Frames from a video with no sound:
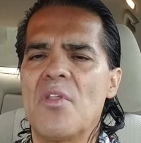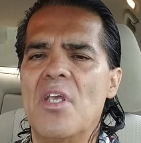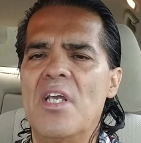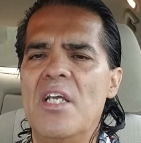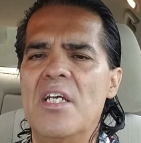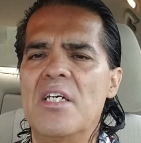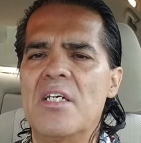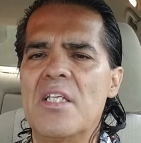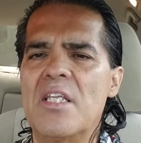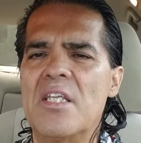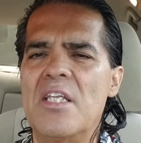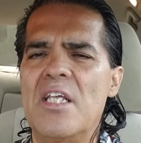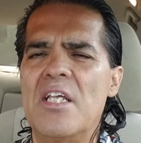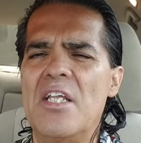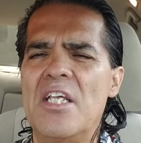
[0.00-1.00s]

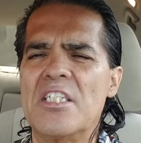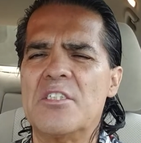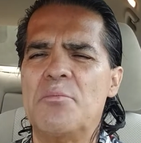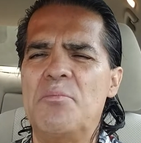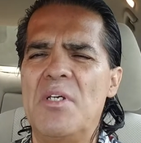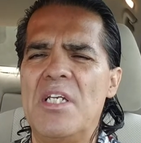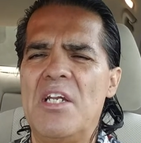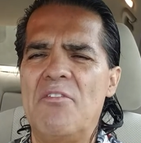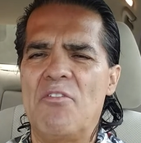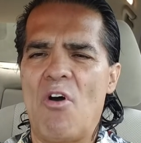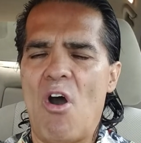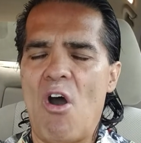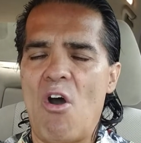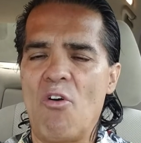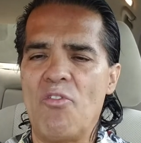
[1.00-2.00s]
it's been
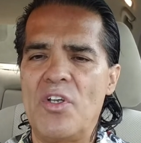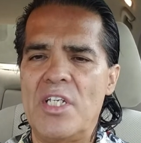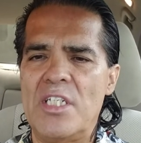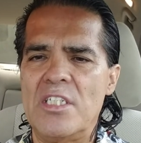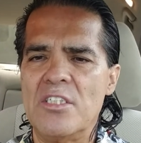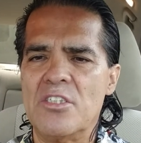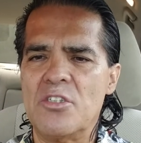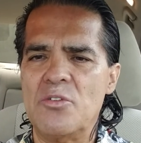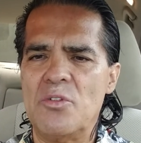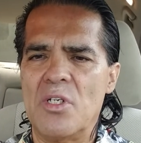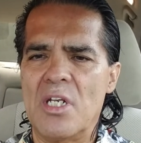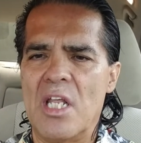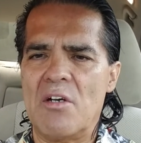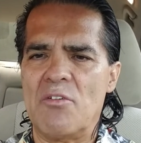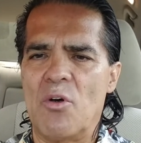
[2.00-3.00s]
evolving to a
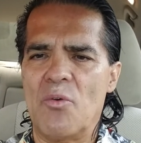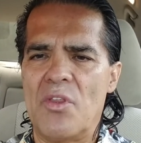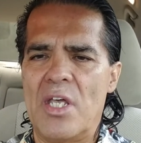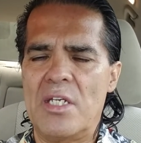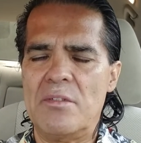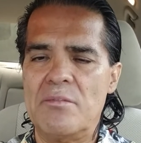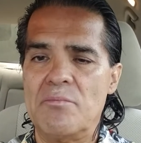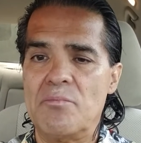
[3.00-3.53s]
level that